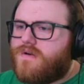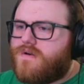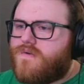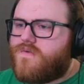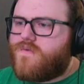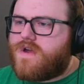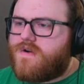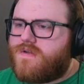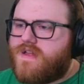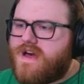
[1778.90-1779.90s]
Rear
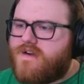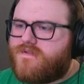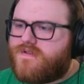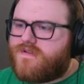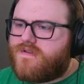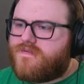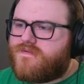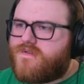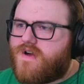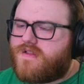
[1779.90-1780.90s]
left and
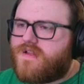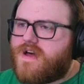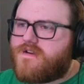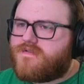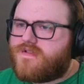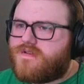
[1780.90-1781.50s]
front left.